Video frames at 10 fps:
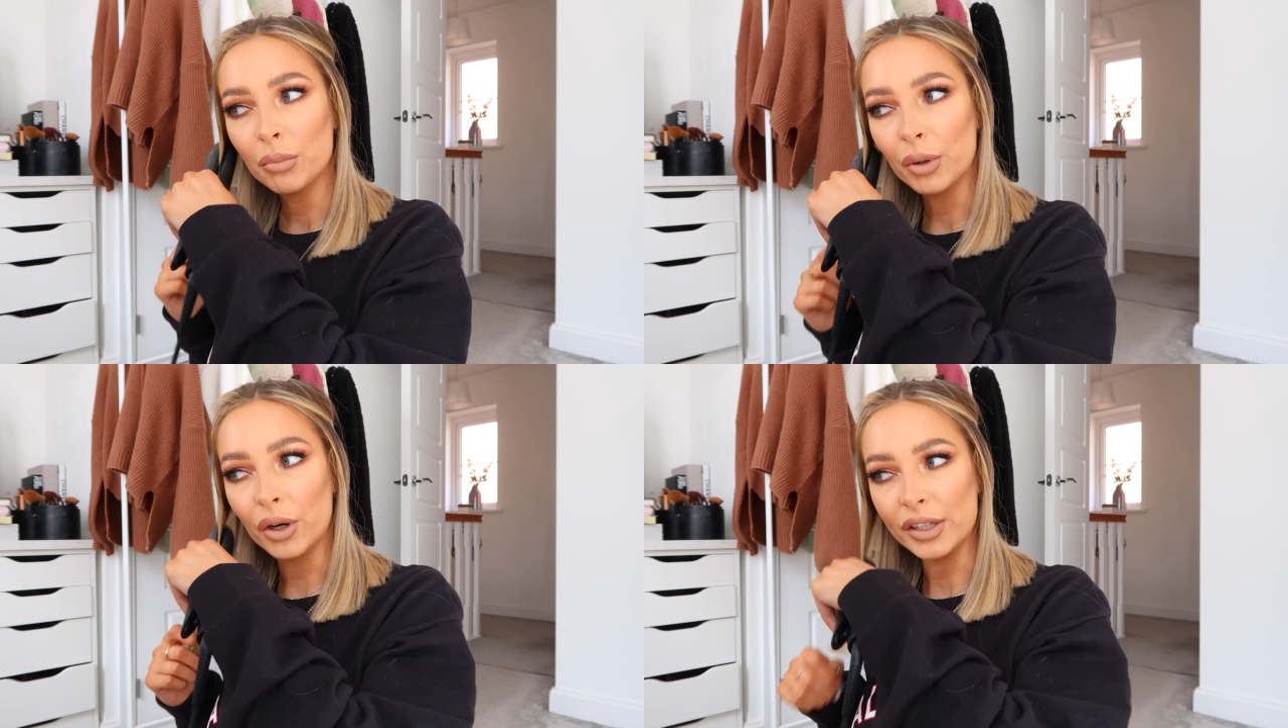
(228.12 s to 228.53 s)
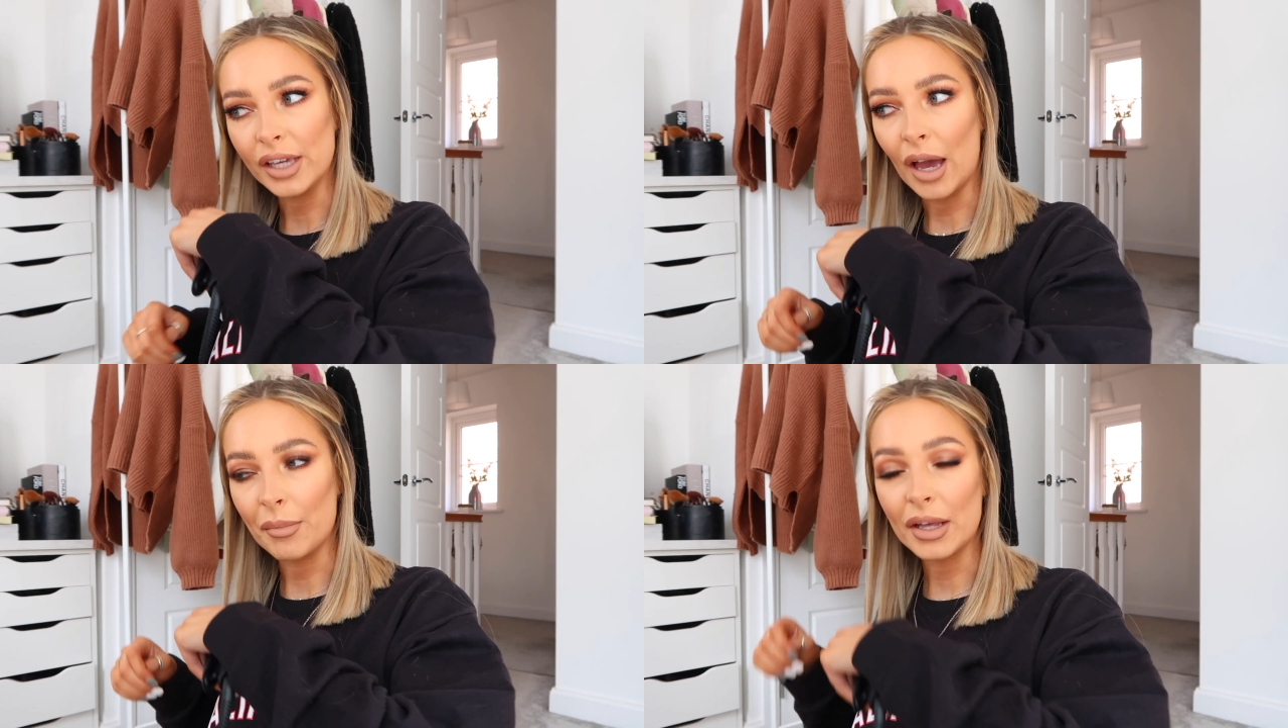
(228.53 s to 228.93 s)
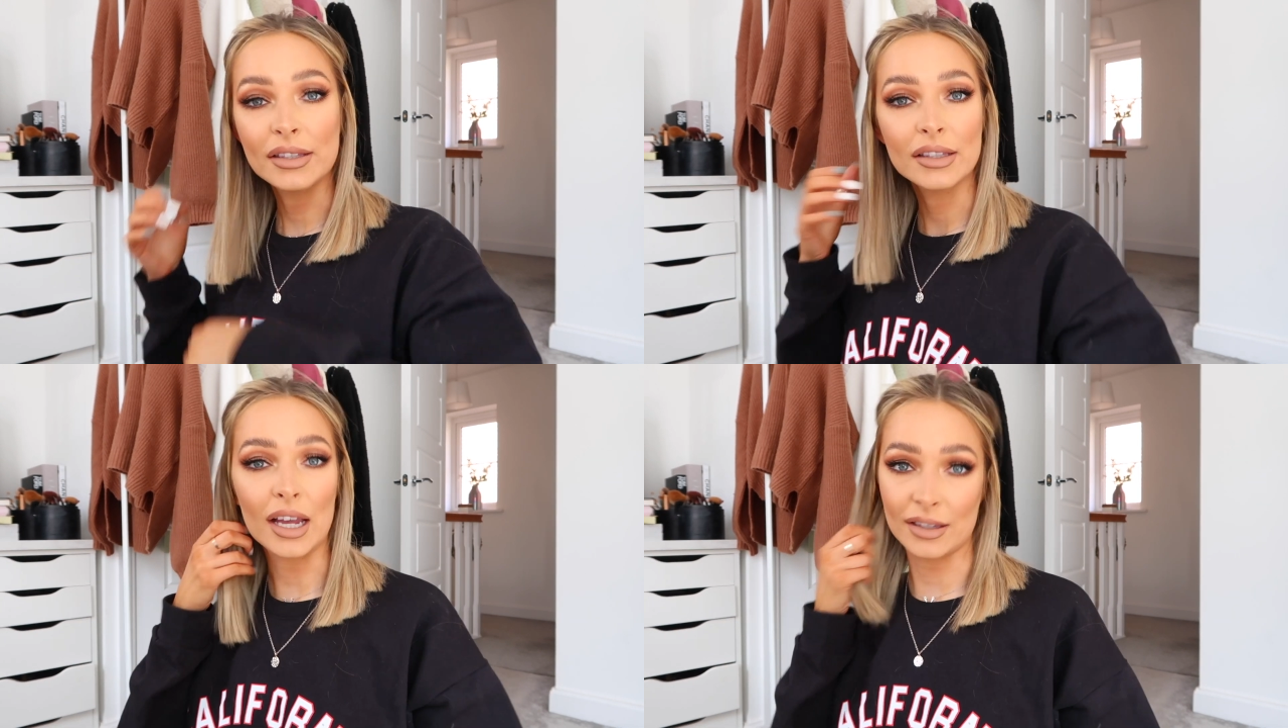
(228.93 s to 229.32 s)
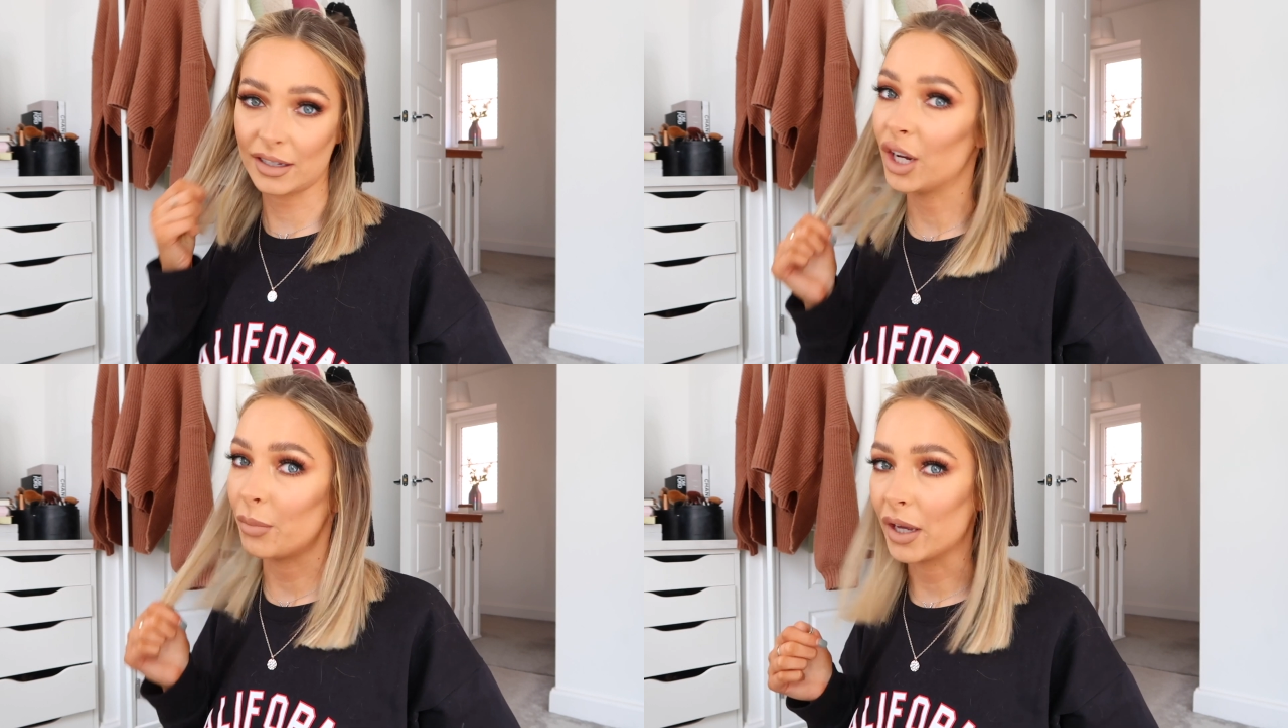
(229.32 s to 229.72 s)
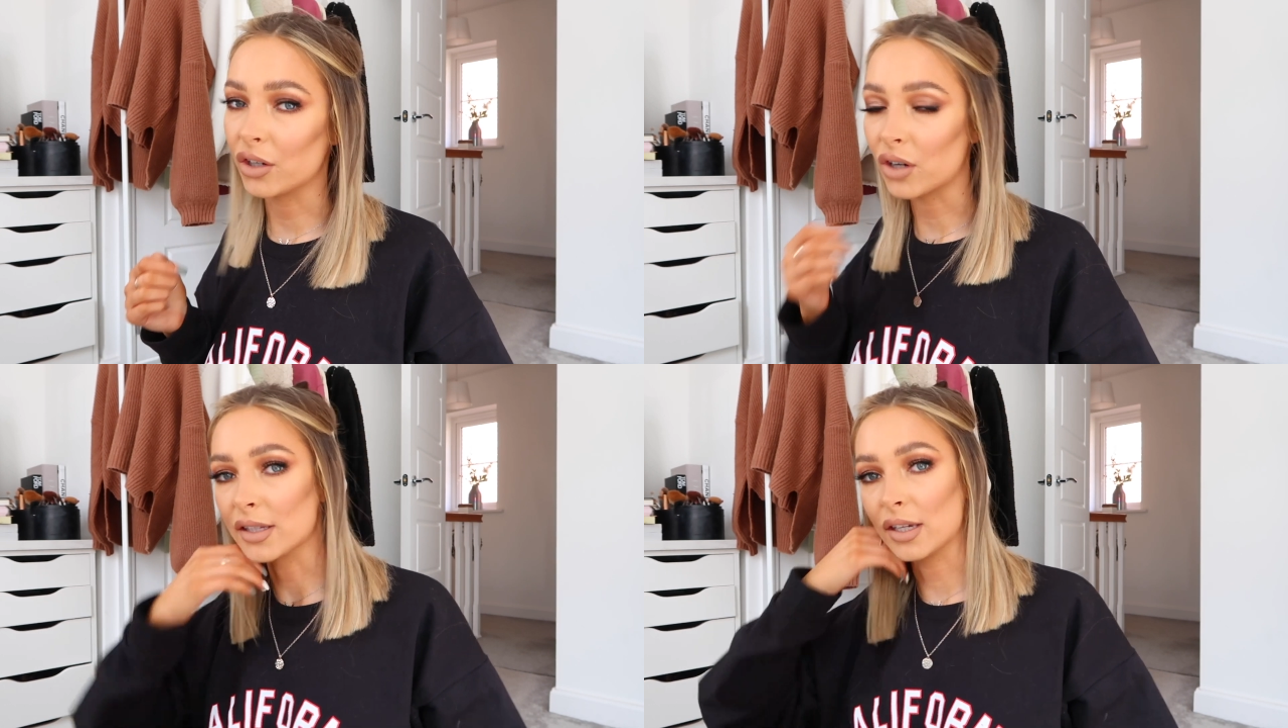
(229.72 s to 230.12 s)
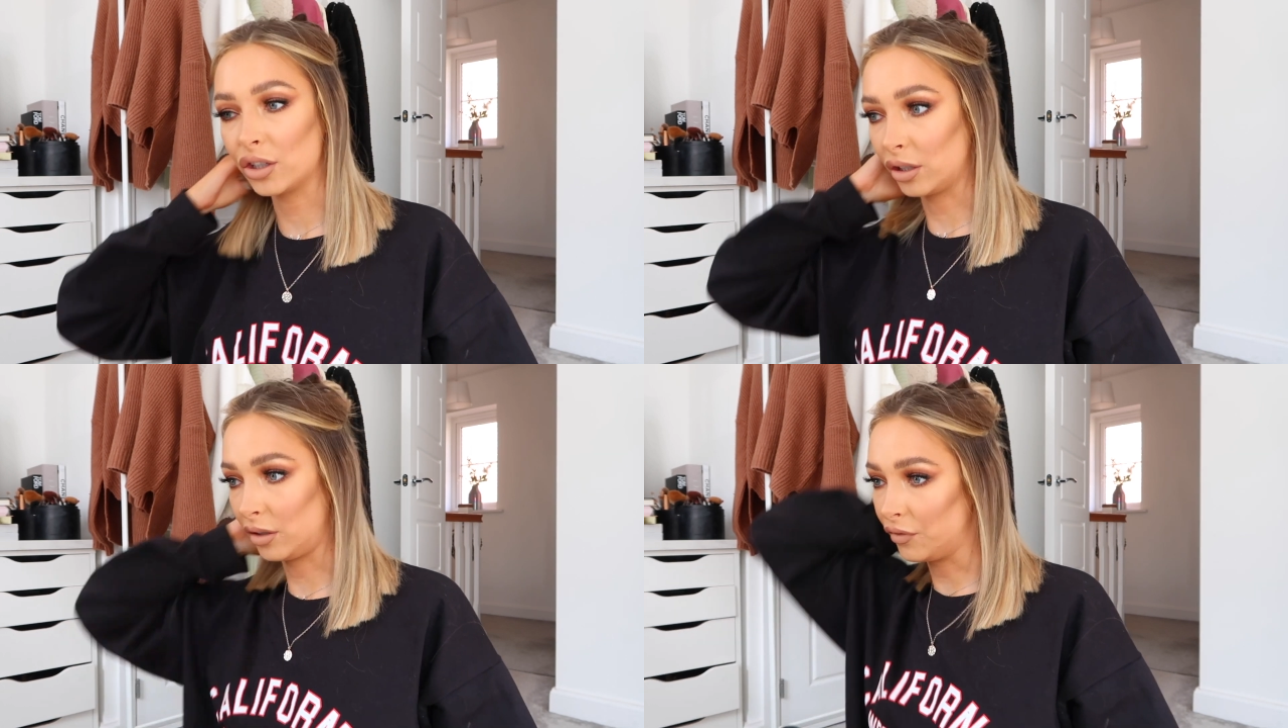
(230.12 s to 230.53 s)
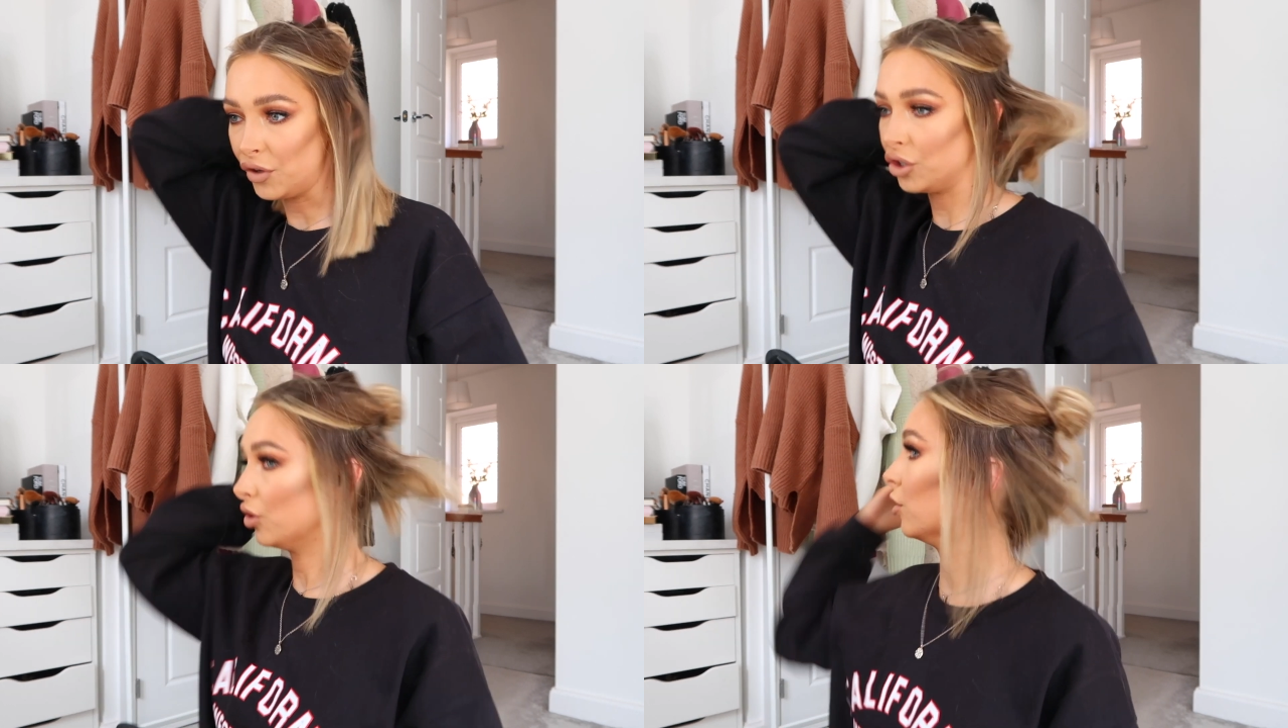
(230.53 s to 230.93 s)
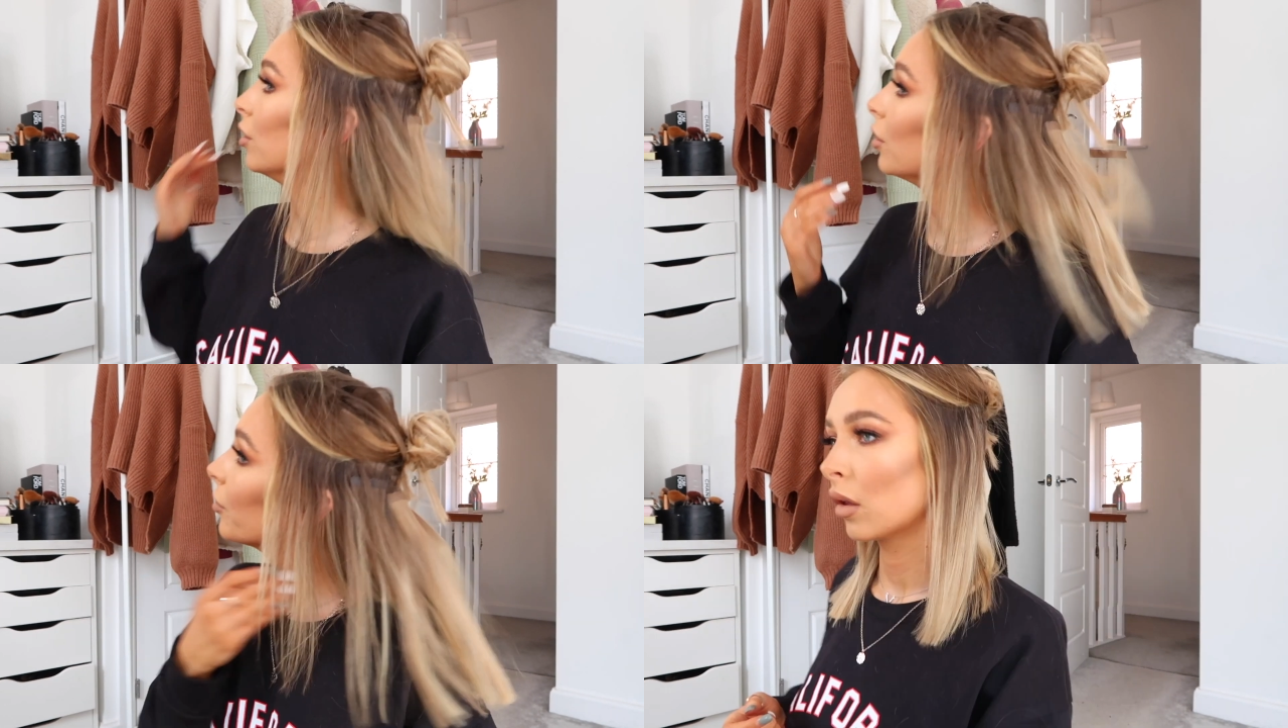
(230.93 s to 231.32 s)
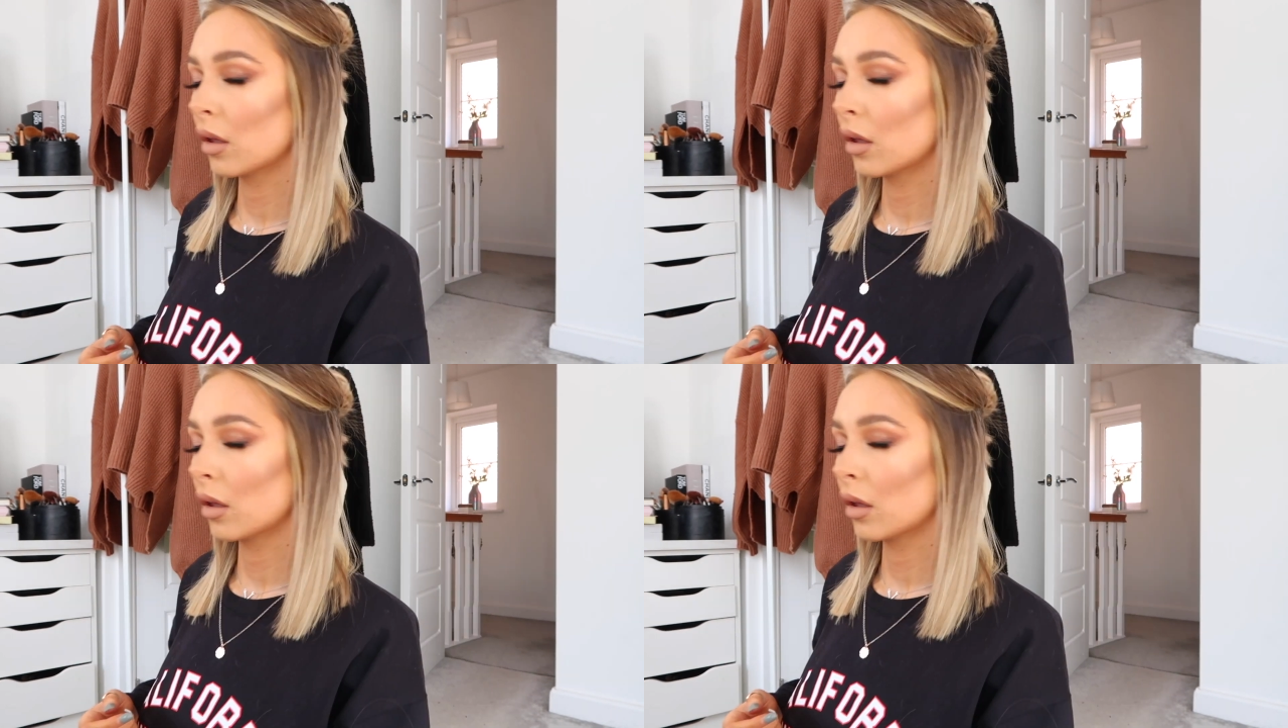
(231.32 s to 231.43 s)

But yeah, that's going to be a transition for sure.